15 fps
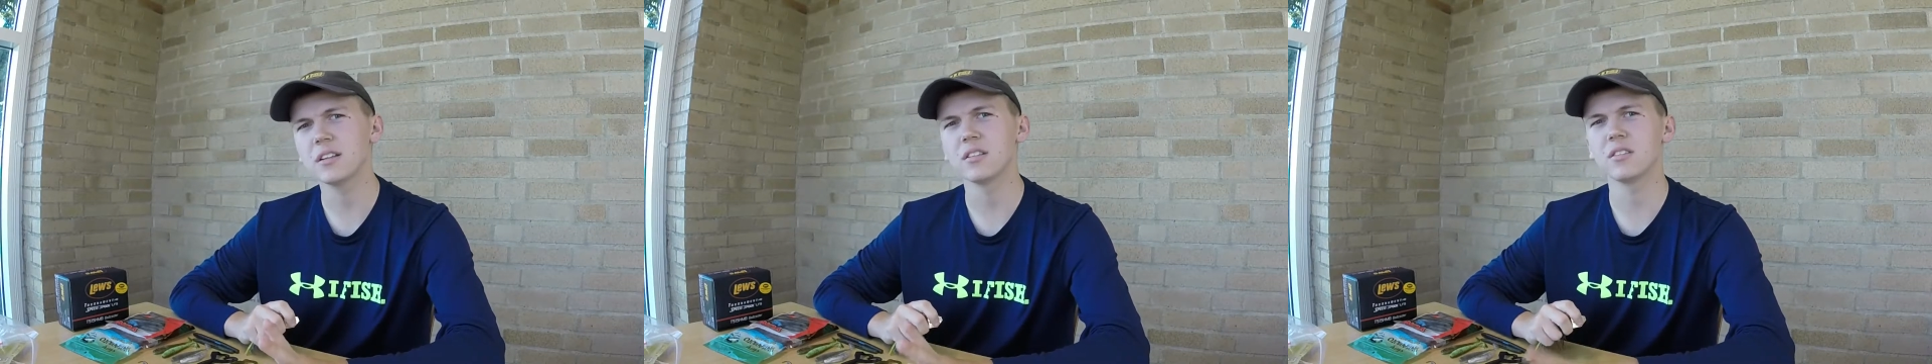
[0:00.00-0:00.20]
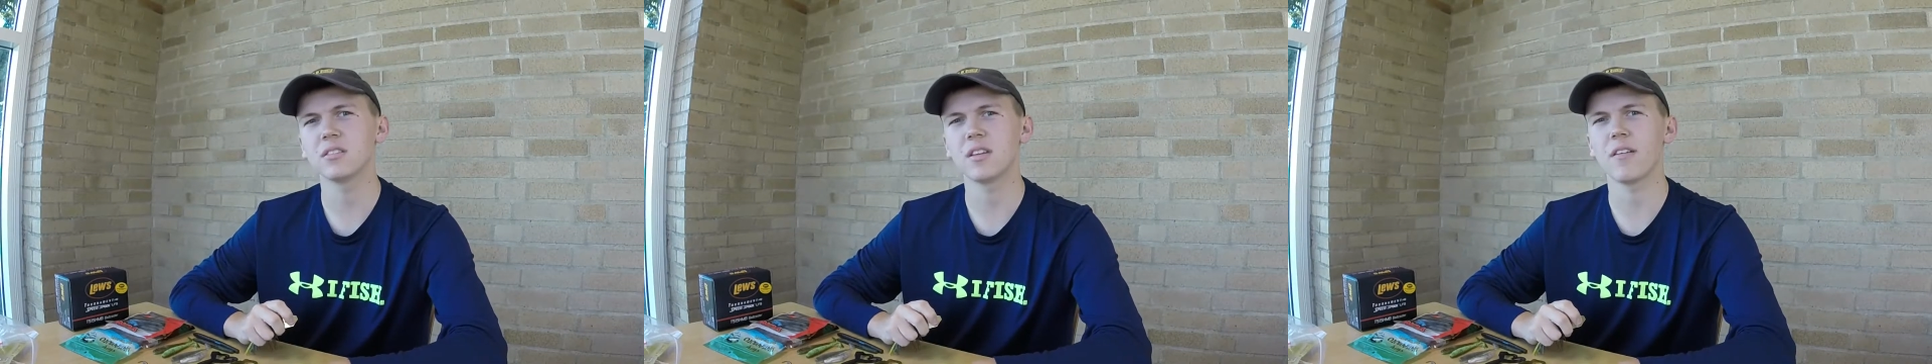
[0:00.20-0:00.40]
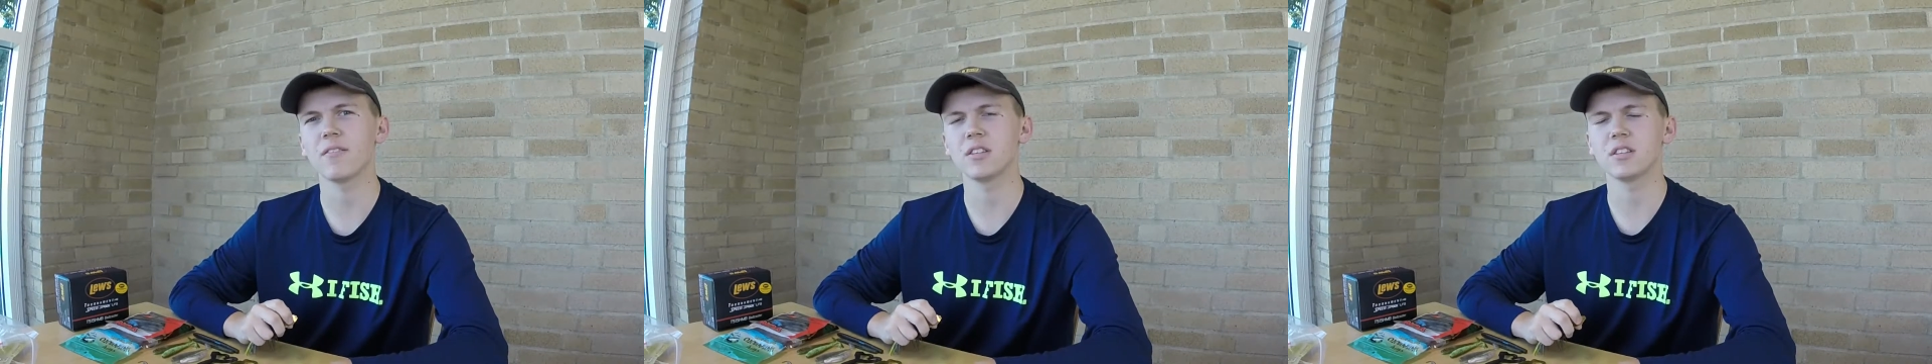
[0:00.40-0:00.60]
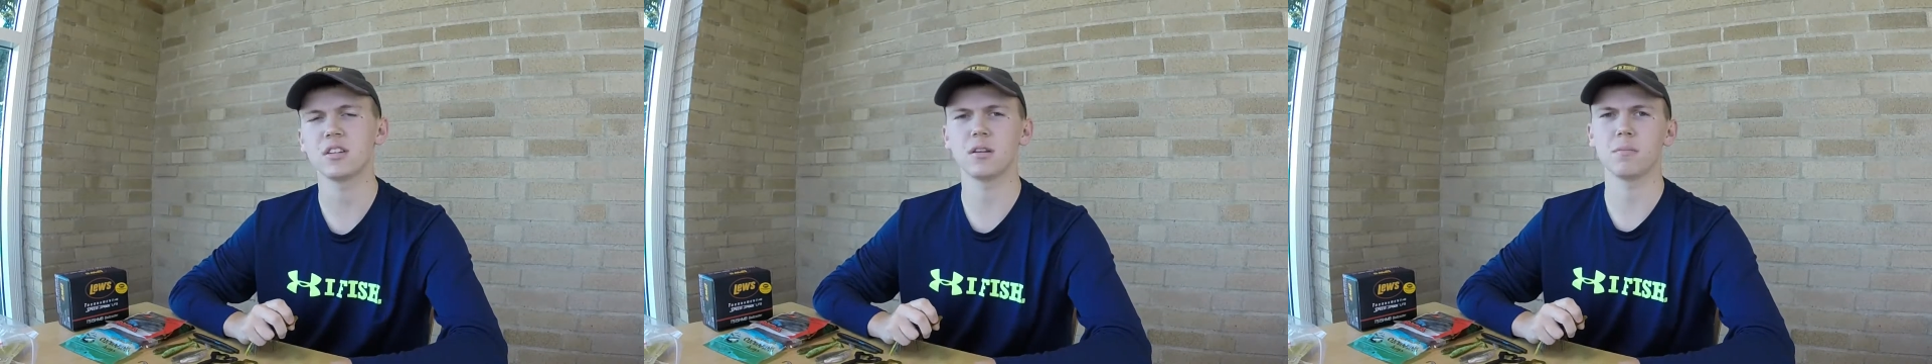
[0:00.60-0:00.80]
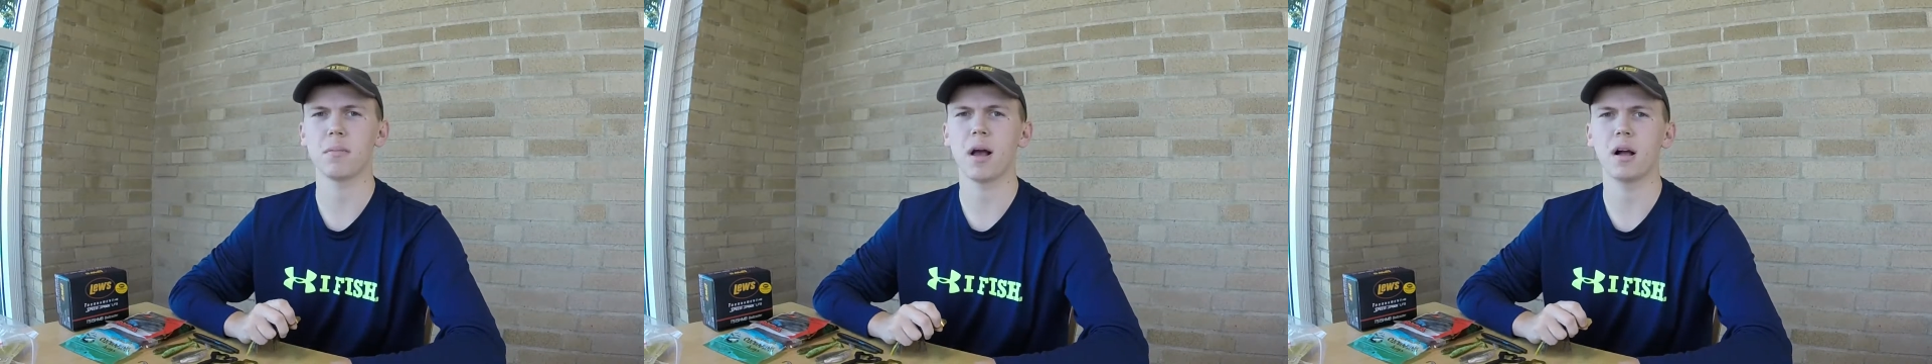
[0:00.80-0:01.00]
and
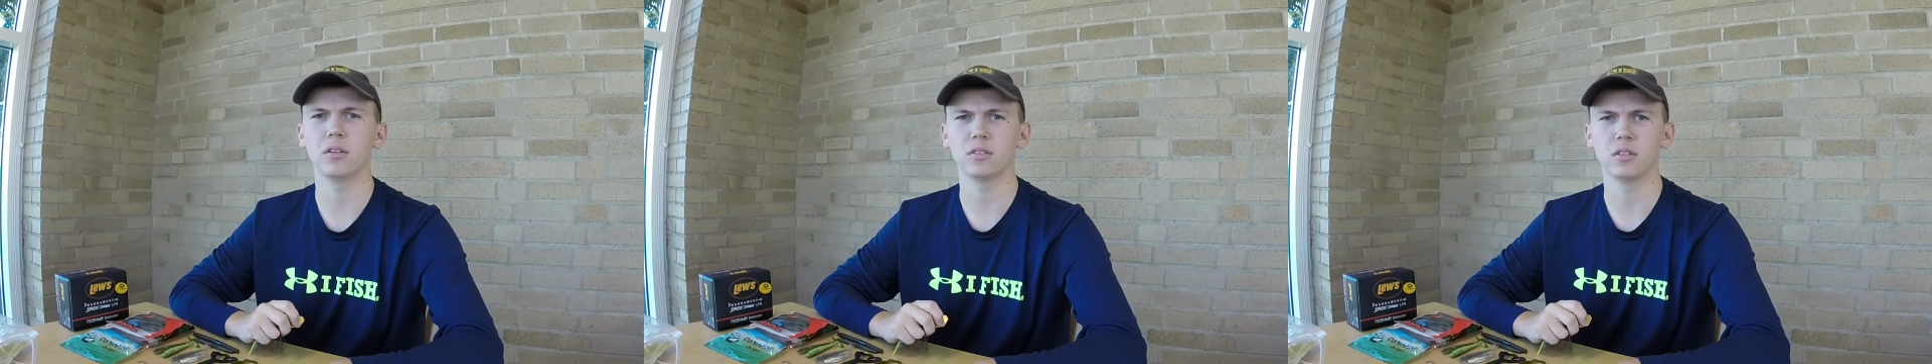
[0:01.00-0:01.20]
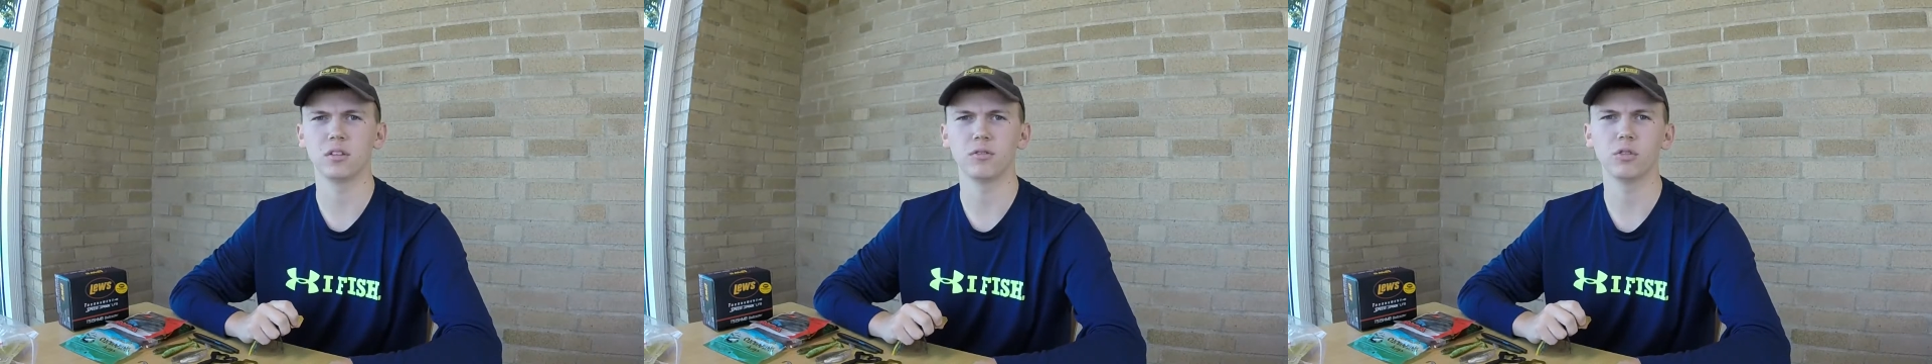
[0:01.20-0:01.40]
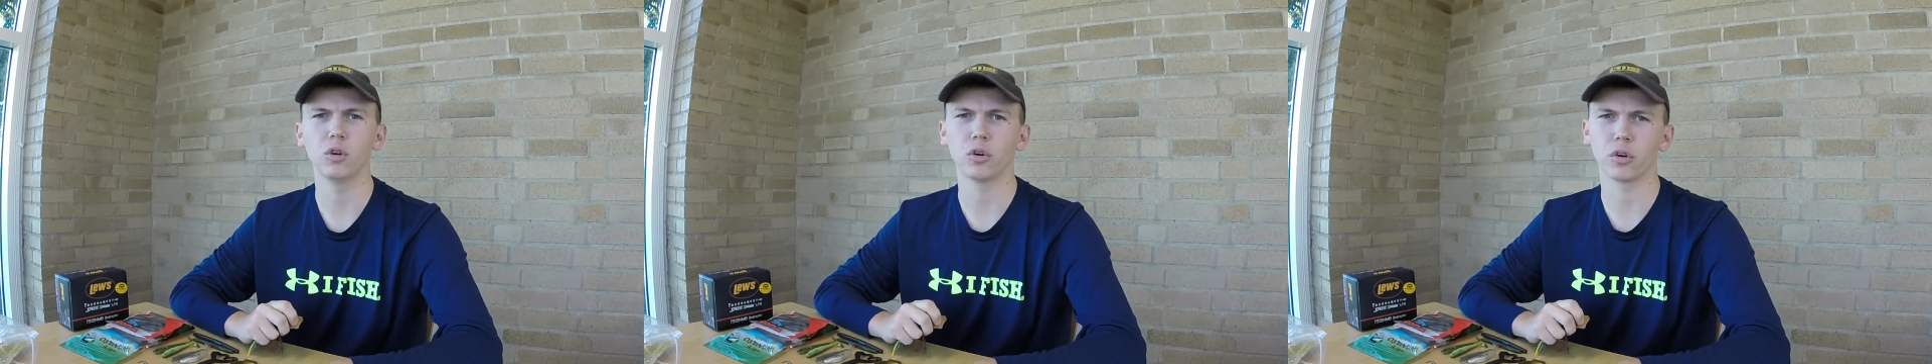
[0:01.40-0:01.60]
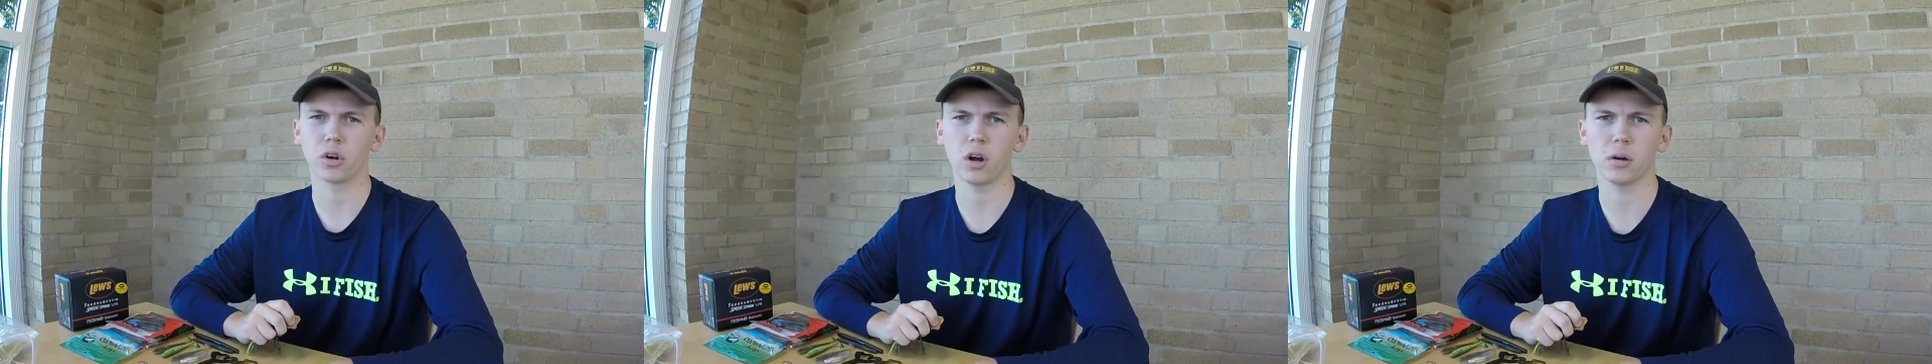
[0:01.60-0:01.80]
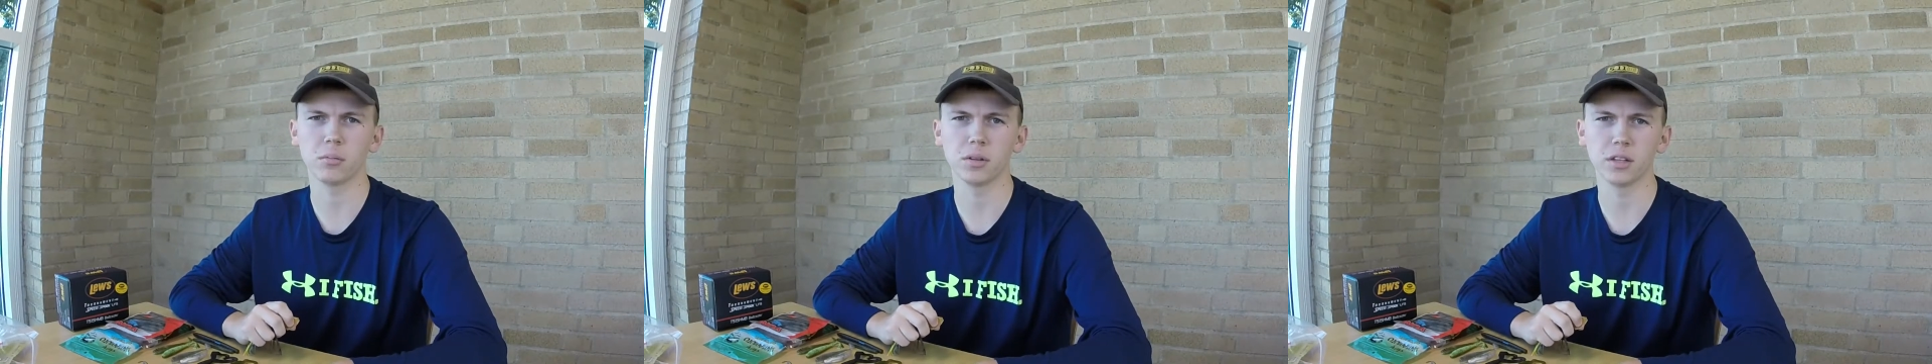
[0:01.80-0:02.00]
17 pounds in the
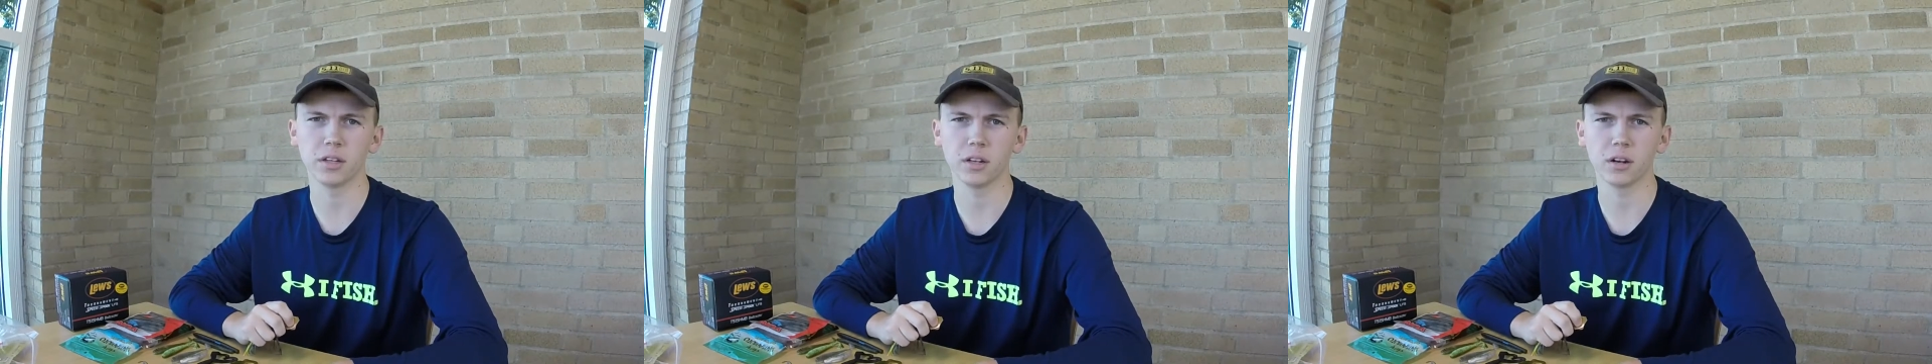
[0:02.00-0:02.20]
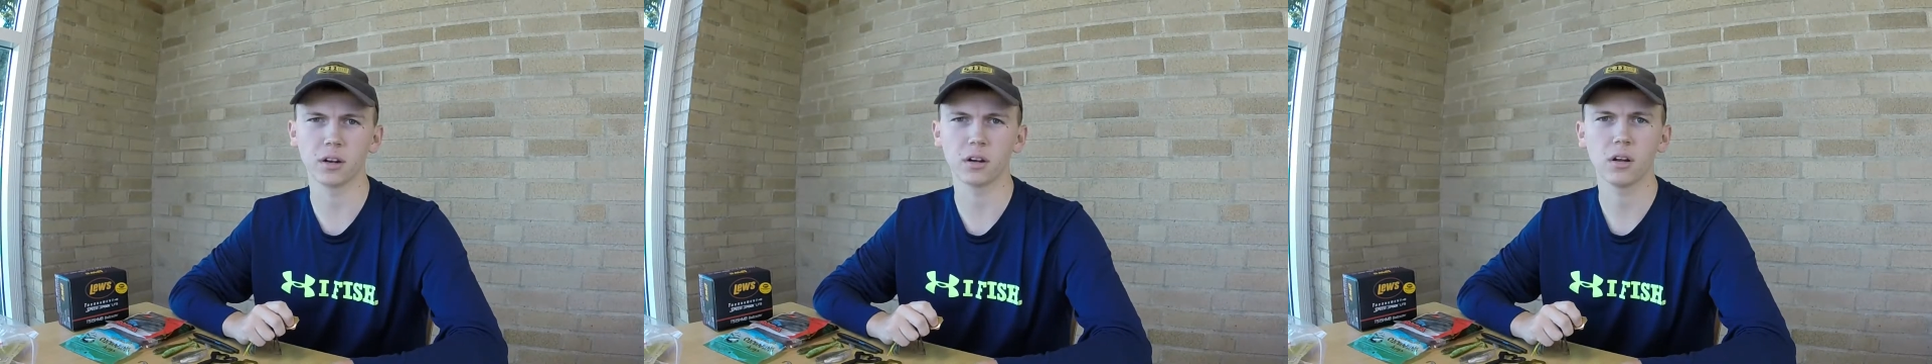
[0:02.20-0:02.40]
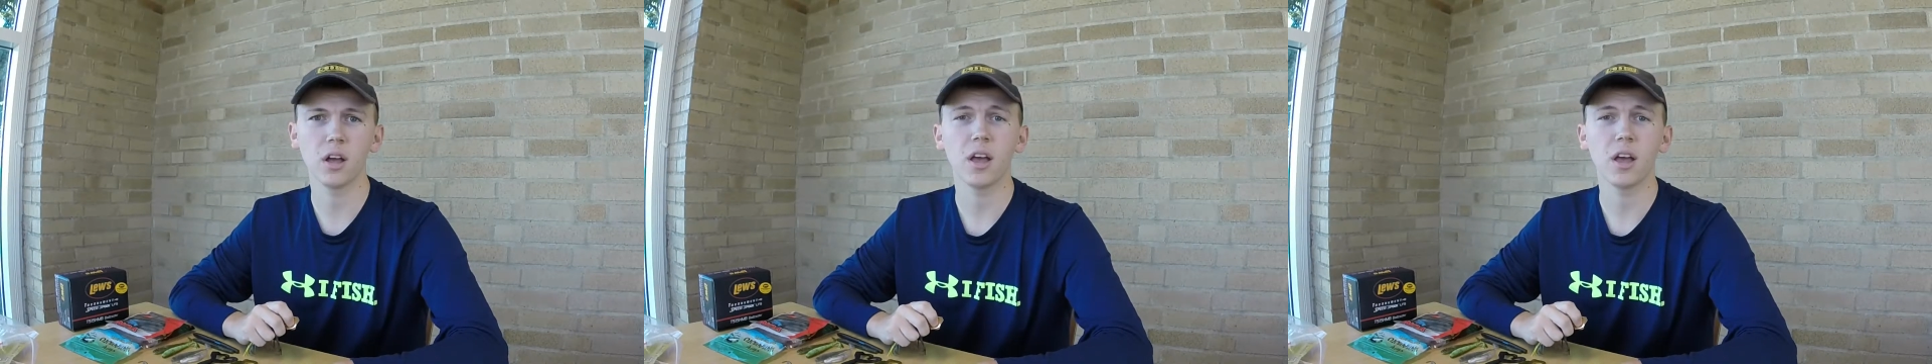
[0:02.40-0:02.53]
fluorocarbon leader.